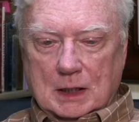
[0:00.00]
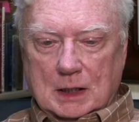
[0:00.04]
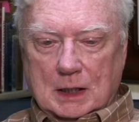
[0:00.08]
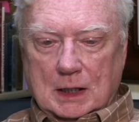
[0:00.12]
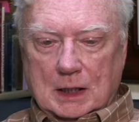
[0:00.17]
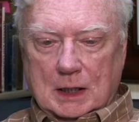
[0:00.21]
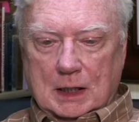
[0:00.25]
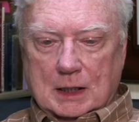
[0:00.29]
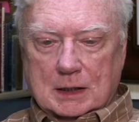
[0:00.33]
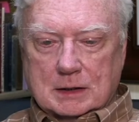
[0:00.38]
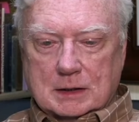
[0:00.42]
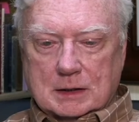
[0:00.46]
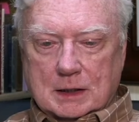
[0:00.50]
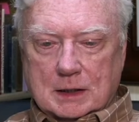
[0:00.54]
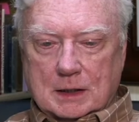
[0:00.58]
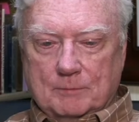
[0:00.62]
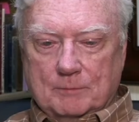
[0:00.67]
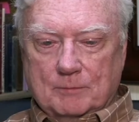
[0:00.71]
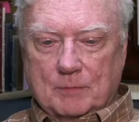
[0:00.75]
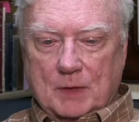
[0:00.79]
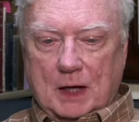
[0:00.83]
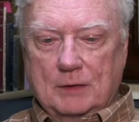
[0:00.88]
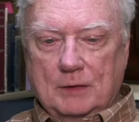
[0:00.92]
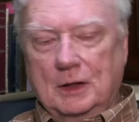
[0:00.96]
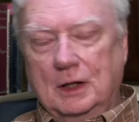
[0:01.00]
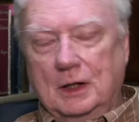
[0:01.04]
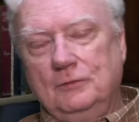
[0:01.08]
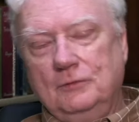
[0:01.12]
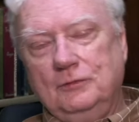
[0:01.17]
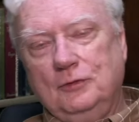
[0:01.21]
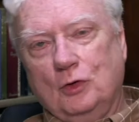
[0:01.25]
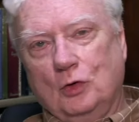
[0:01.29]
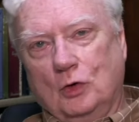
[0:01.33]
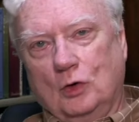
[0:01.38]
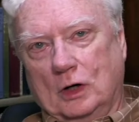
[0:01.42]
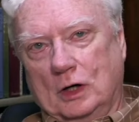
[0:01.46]
And, um, and then,
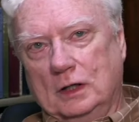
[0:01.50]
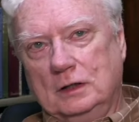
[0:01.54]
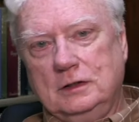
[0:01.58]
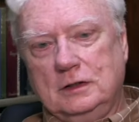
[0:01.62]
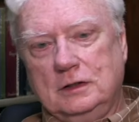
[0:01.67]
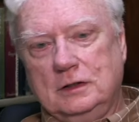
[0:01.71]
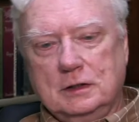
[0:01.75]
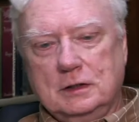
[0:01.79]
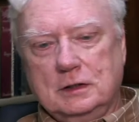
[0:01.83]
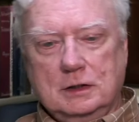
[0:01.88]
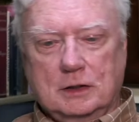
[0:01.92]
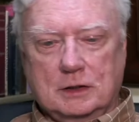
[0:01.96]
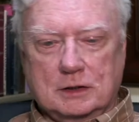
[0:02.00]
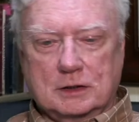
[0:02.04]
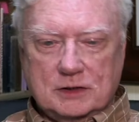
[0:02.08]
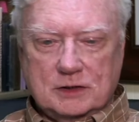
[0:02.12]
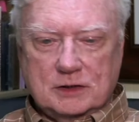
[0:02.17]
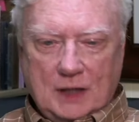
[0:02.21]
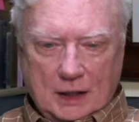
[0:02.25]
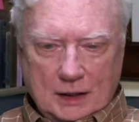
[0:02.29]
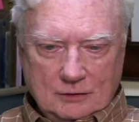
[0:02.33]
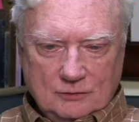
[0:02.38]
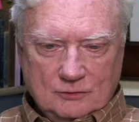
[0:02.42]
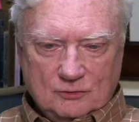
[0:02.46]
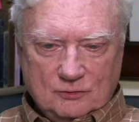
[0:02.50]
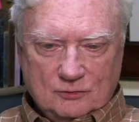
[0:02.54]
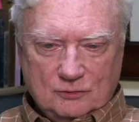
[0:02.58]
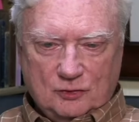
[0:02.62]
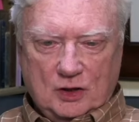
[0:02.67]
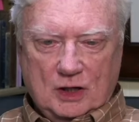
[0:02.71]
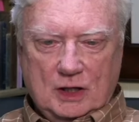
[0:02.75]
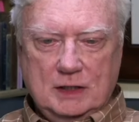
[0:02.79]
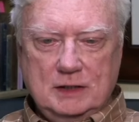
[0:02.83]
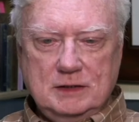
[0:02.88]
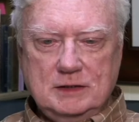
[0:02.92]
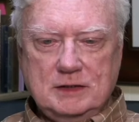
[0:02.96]
of course, the second
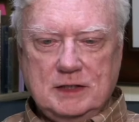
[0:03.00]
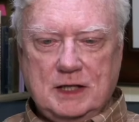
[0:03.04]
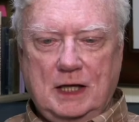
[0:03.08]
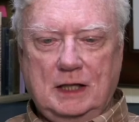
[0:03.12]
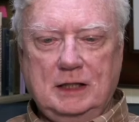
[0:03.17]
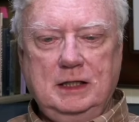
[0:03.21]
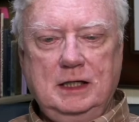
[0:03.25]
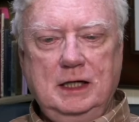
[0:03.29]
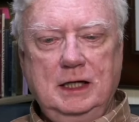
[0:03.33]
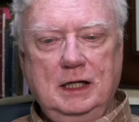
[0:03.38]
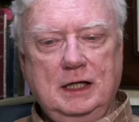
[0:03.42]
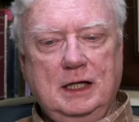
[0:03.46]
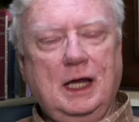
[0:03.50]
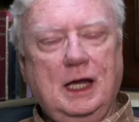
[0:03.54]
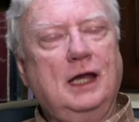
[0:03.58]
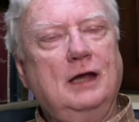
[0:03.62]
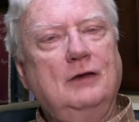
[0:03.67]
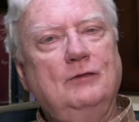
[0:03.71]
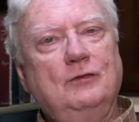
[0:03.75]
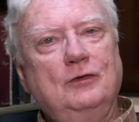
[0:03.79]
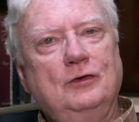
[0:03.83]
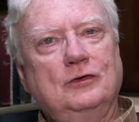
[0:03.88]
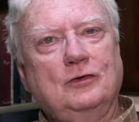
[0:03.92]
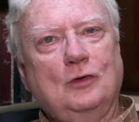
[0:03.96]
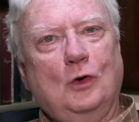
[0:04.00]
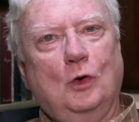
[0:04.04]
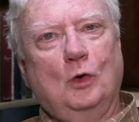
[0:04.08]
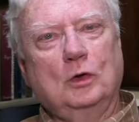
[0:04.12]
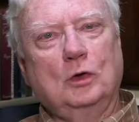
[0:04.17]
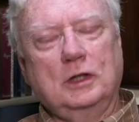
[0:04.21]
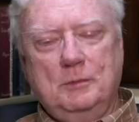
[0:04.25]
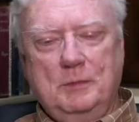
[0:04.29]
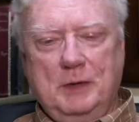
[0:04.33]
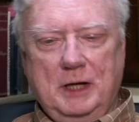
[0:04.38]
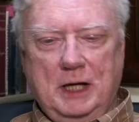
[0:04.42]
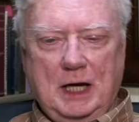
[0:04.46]
phrase that he gave his
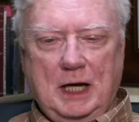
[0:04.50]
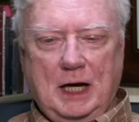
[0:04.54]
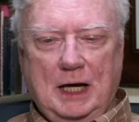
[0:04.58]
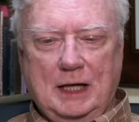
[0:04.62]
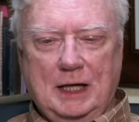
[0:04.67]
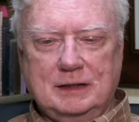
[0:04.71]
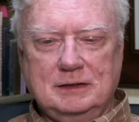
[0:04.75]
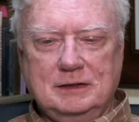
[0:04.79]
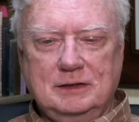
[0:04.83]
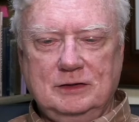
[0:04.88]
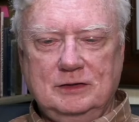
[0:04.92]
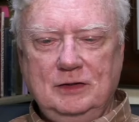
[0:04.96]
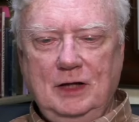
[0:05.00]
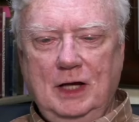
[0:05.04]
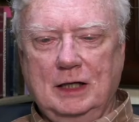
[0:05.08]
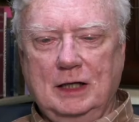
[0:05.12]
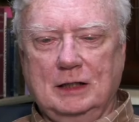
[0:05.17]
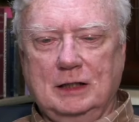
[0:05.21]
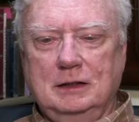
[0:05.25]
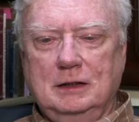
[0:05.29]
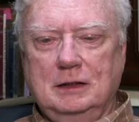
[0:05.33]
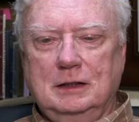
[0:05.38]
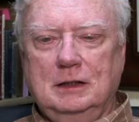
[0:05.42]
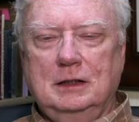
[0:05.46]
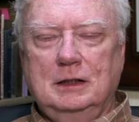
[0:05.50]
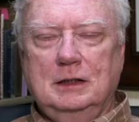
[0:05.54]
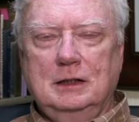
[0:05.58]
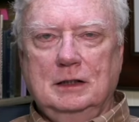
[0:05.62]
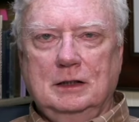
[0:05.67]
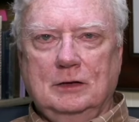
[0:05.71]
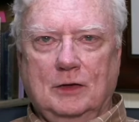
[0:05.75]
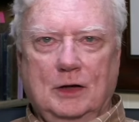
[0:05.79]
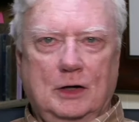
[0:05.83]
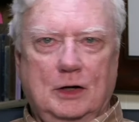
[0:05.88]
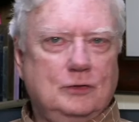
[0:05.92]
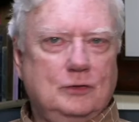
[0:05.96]
only begotten Son.
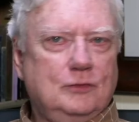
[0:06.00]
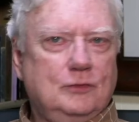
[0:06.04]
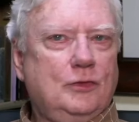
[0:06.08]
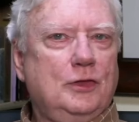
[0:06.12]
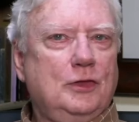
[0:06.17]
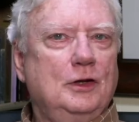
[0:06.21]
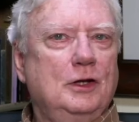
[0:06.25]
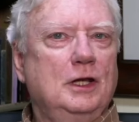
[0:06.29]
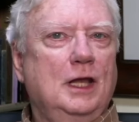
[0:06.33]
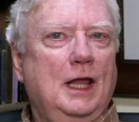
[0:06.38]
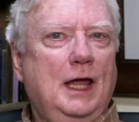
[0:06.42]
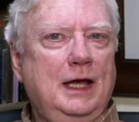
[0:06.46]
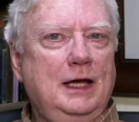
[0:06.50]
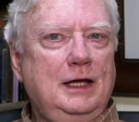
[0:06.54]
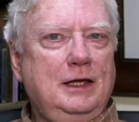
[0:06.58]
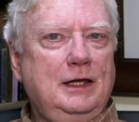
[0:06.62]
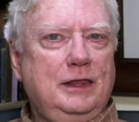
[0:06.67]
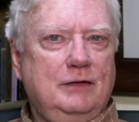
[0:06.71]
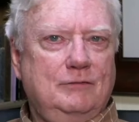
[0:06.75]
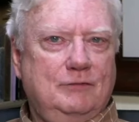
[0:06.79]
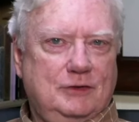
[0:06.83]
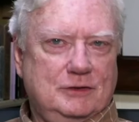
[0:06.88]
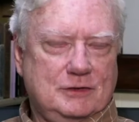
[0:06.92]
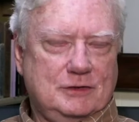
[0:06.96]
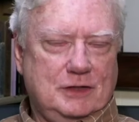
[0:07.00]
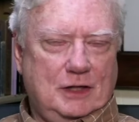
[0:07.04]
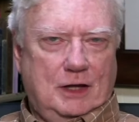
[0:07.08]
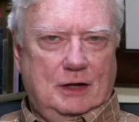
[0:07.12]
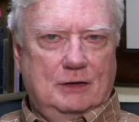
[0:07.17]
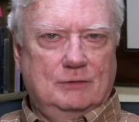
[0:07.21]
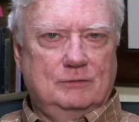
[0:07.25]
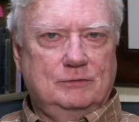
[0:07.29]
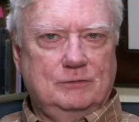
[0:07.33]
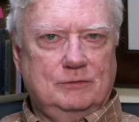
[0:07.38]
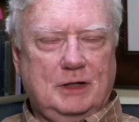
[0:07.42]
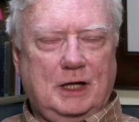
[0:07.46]
There's the length of his
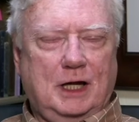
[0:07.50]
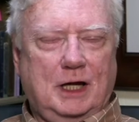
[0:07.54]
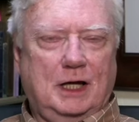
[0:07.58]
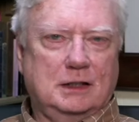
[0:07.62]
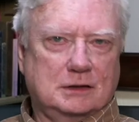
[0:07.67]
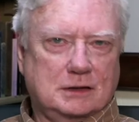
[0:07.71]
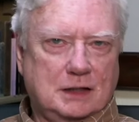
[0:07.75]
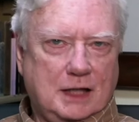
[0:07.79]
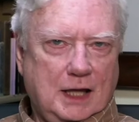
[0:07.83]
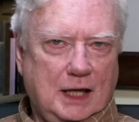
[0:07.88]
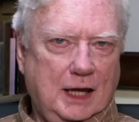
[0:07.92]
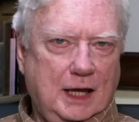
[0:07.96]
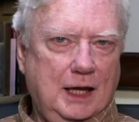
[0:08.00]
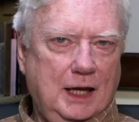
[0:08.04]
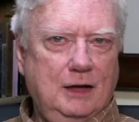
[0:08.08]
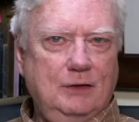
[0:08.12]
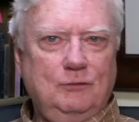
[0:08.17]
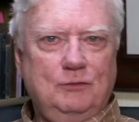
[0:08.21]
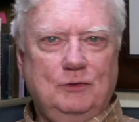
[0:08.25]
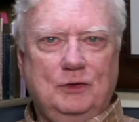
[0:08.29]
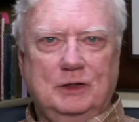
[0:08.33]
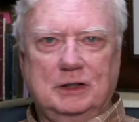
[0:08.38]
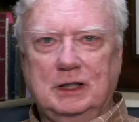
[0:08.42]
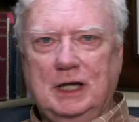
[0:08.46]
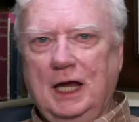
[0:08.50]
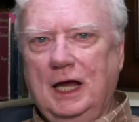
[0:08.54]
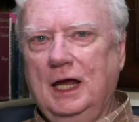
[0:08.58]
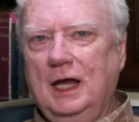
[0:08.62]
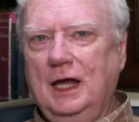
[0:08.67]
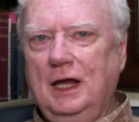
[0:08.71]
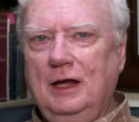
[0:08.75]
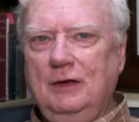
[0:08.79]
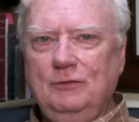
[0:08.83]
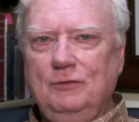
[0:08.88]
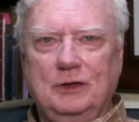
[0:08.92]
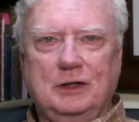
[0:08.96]
love. God gave and
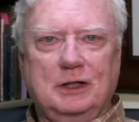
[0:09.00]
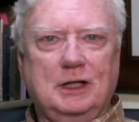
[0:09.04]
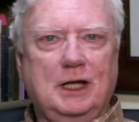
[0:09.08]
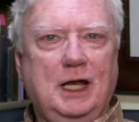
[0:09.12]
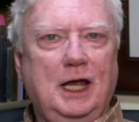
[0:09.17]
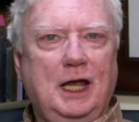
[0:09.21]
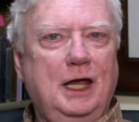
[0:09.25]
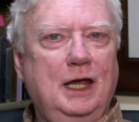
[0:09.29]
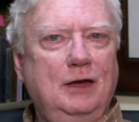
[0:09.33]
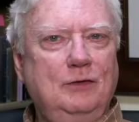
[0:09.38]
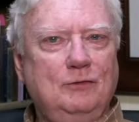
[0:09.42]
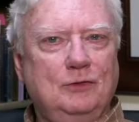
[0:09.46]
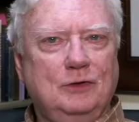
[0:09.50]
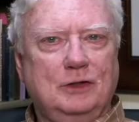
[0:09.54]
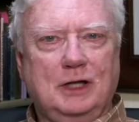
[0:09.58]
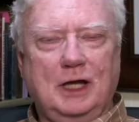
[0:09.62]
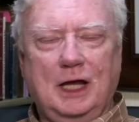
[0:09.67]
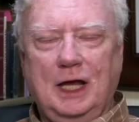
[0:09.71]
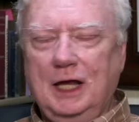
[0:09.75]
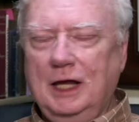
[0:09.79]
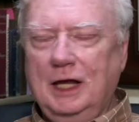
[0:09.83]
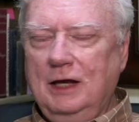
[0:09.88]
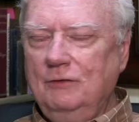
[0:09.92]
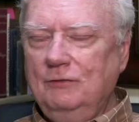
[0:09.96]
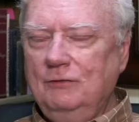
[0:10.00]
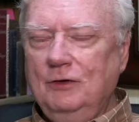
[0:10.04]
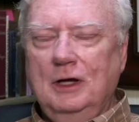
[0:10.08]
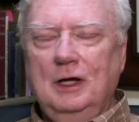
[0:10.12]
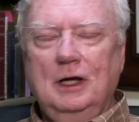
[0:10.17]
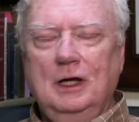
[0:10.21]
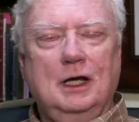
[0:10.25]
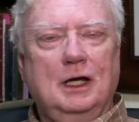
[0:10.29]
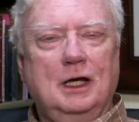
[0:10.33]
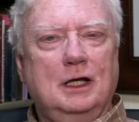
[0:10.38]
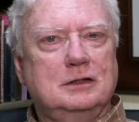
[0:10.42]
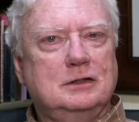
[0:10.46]
gave and gave and gave
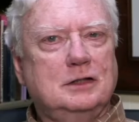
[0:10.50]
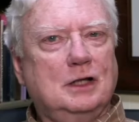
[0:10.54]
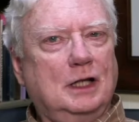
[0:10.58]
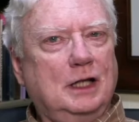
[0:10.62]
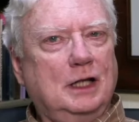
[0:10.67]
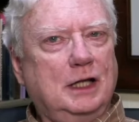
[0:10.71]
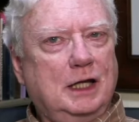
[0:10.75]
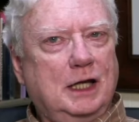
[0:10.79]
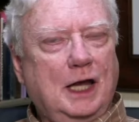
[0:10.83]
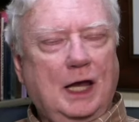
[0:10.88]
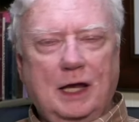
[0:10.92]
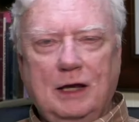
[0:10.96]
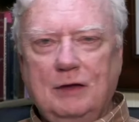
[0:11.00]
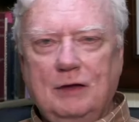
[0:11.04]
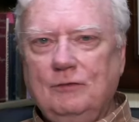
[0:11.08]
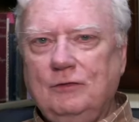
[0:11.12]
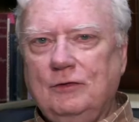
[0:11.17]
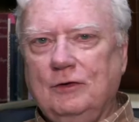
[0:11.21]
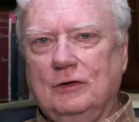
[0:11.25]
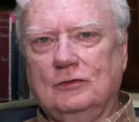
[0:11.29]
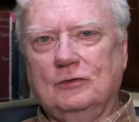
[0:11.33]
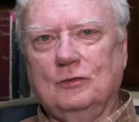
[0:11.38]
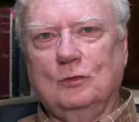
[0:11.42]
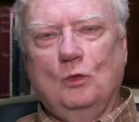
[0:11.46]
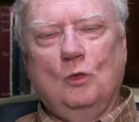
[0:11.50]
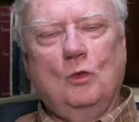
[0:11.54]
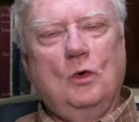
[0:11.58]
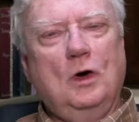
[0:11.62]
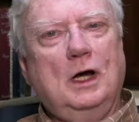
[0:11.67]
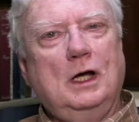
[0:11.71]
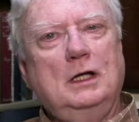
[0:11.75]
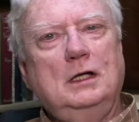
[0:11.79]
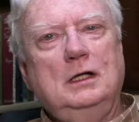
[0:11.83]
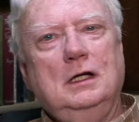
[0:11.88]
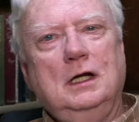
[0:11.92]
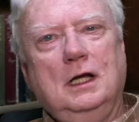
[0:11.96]
until he gave his
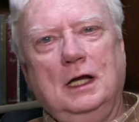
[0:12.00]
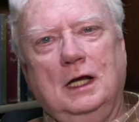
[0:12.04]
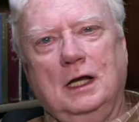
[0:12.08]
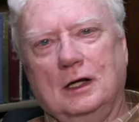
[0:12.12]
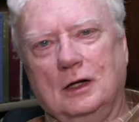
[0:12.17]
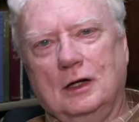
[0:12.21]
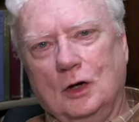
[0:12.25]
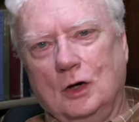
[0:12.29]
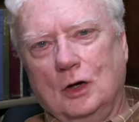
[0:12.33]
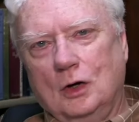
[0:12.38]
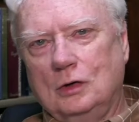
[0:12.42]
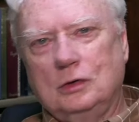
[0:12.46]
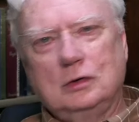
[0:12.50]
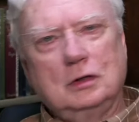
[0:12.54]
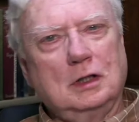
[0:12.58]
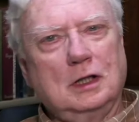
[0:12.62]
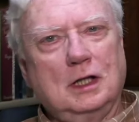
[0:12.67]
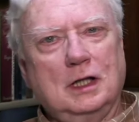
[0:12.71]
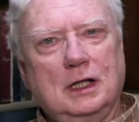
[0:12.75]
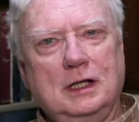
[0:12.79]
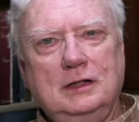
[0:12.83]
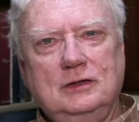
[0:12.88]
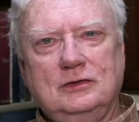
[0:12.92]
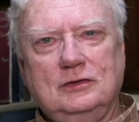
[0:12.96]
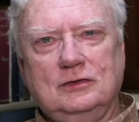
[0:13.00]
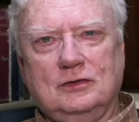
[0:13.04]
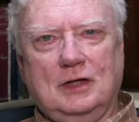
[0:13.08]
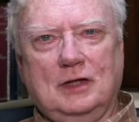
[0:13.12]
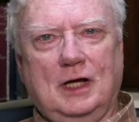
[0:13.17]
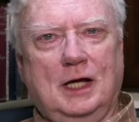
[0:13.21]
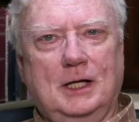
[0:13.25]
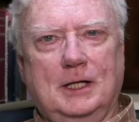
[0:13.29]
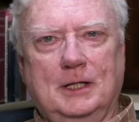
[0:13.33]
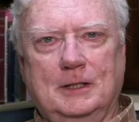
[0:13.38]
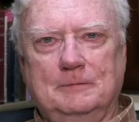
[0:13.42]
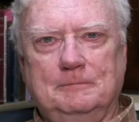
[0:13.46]
one and only
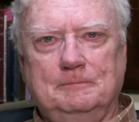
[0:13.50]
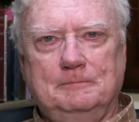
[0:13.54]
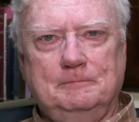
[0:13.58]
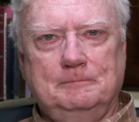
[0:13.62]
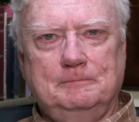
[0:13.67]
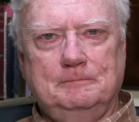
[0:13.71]
Son.